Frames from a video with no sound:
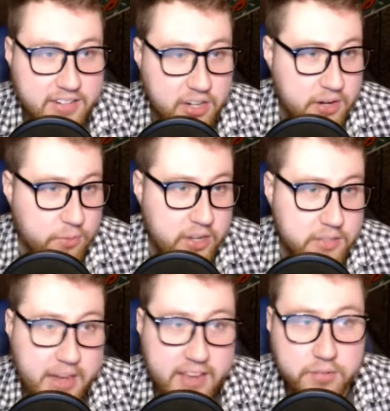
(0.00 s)
In weeks
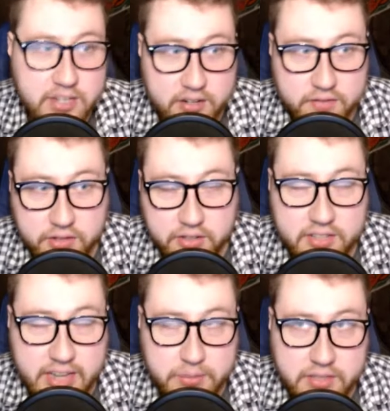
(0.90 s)
past when he needed to fill in,
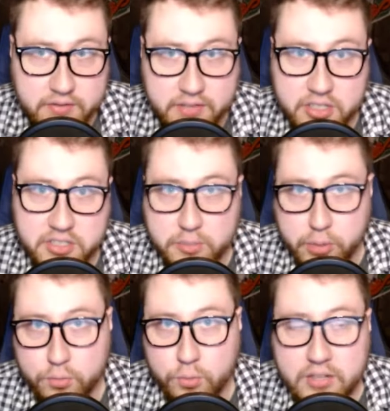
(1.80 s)
top 7 finishes in
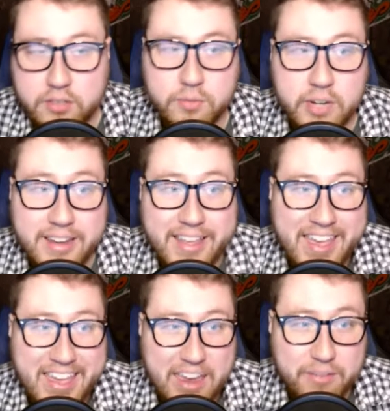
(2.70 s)
both weeks 3
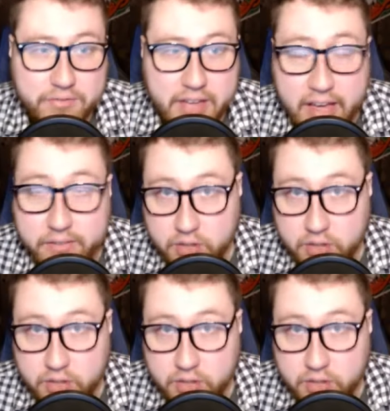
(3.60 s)
and 5.